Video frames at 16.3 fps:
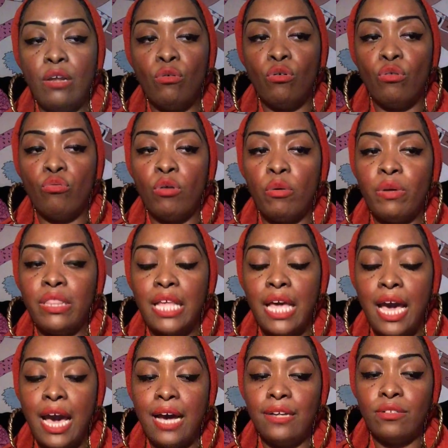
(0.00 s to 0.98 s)
little crow in
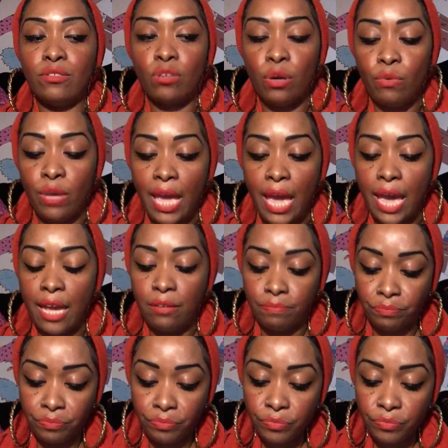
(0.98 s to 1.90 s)
their hand, okay?